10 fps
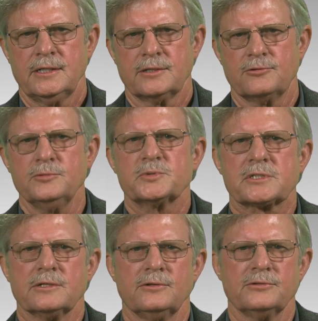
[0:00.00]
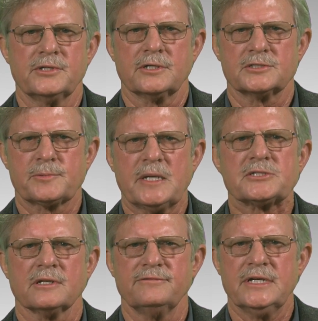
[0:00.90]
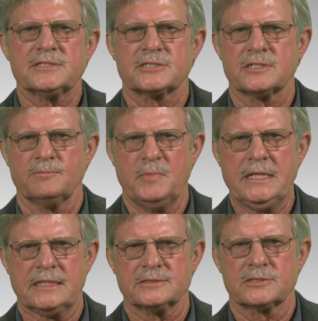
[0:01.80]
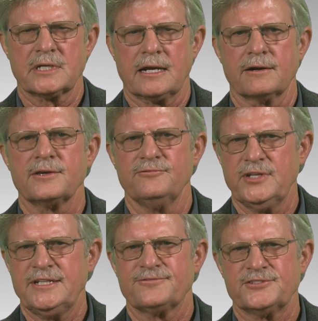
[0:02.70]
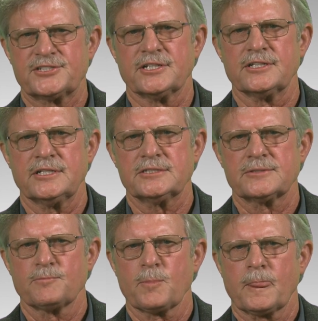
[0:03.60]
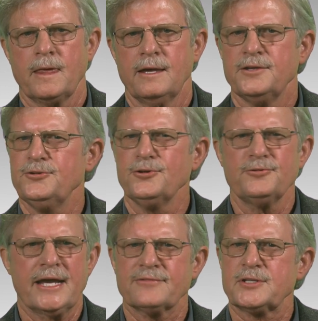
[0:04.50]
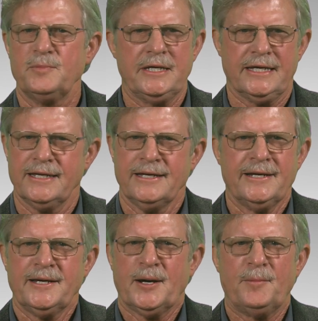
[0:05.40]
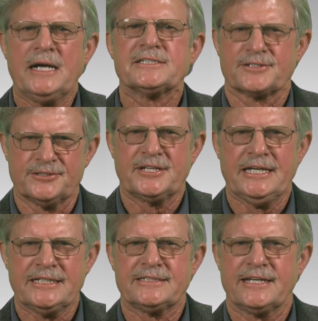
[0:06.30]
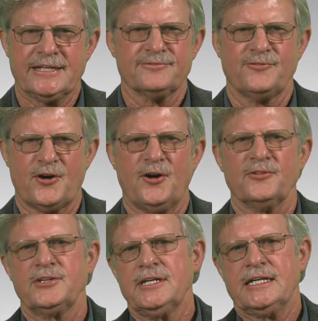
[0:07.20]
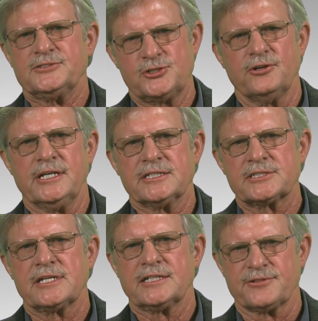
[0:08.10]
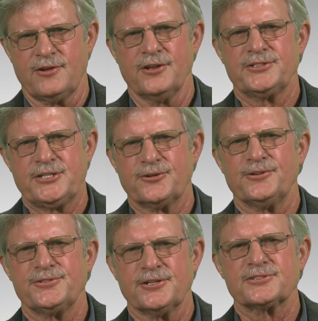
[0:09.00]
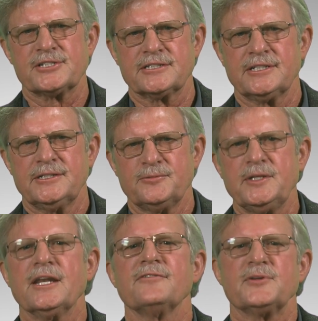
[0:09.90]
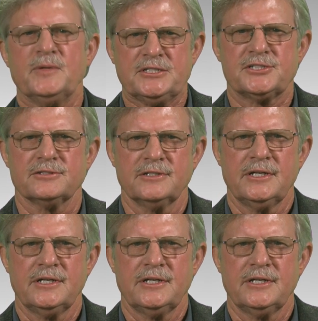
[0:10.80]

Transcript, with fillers: Groups can hold their special events and meetings at our convenient facilities. You don't have to be a bicycle geek to get involved and join us as a volunteer or docent. We'd love to meet you.